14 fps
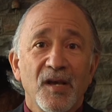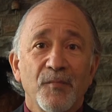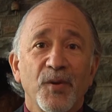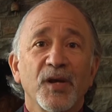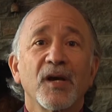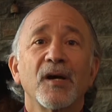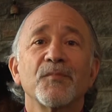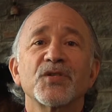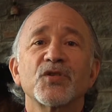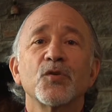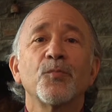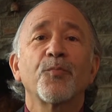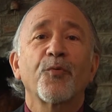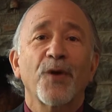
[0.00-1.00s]
becomes
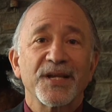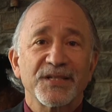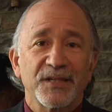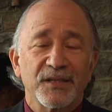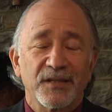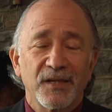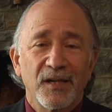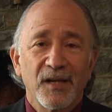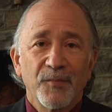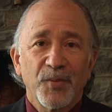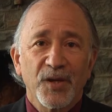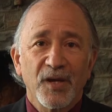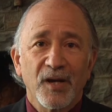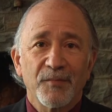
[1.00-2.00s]
too present,
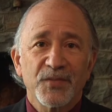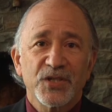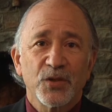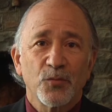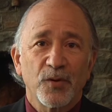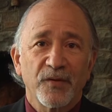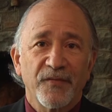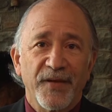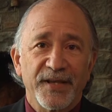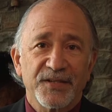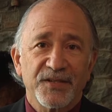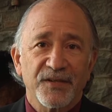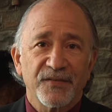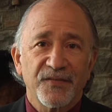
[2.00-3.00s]
becomes too
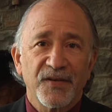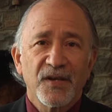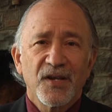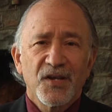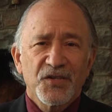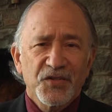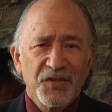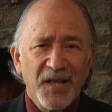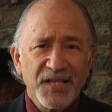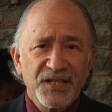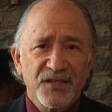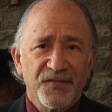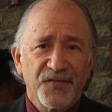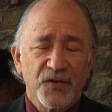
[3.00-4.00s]
invasive. So
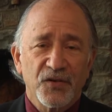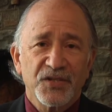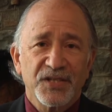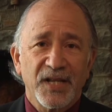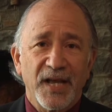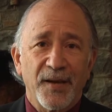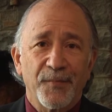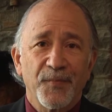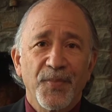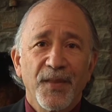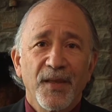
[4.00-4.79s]
that's the first step.